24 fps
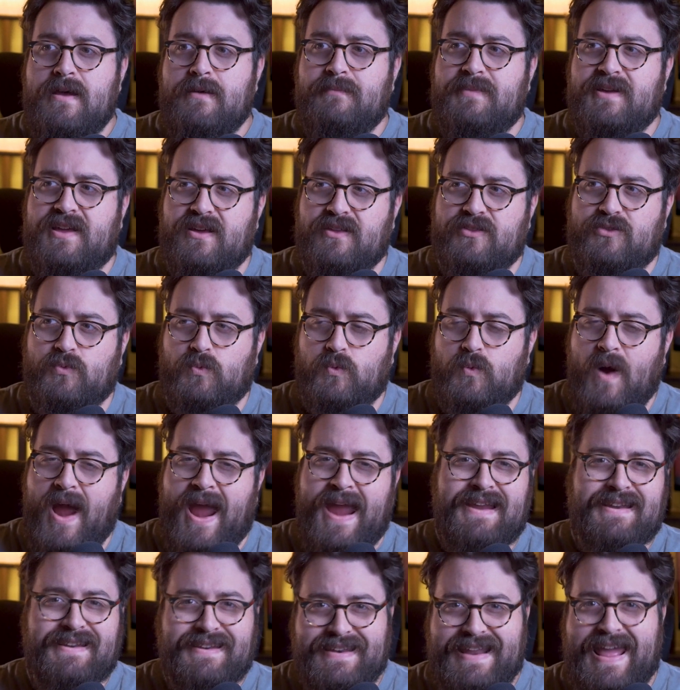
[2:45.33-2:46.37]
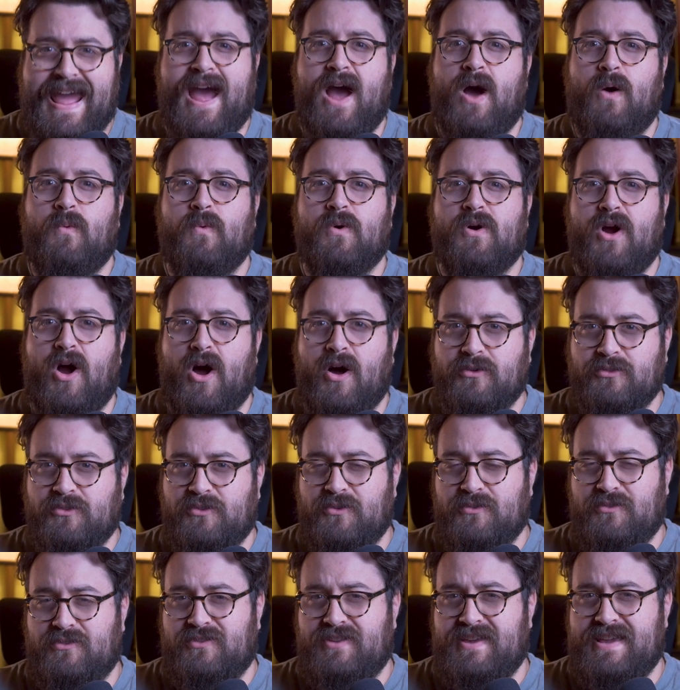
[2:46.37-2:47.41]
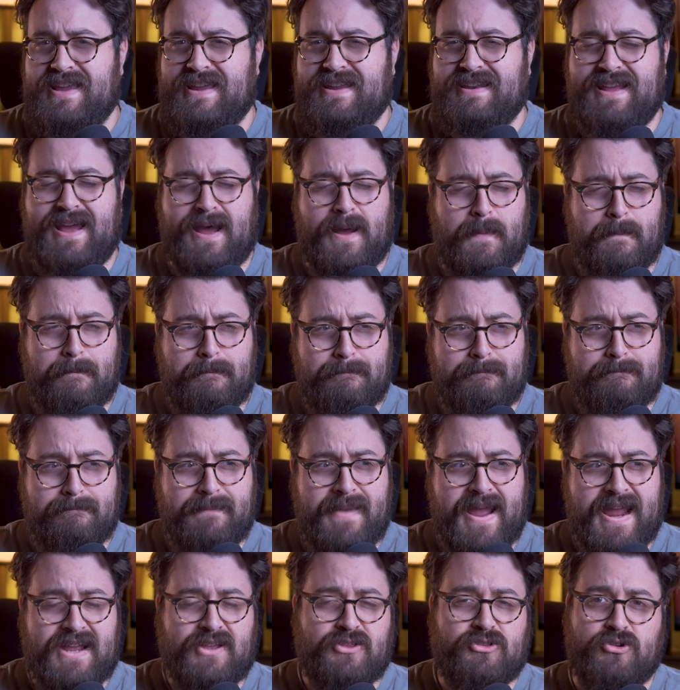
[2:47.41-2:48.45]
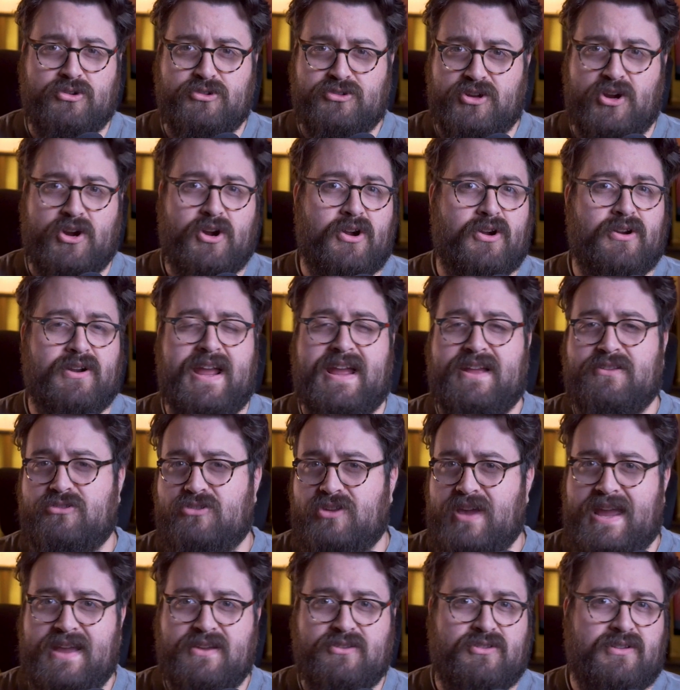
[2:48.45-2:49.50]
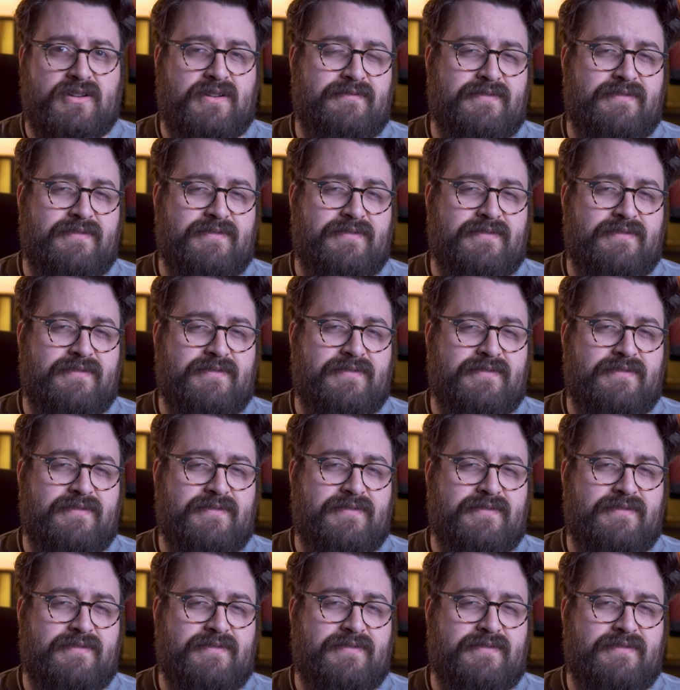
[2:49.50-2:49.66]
because right now we're also seeing a major turn and change in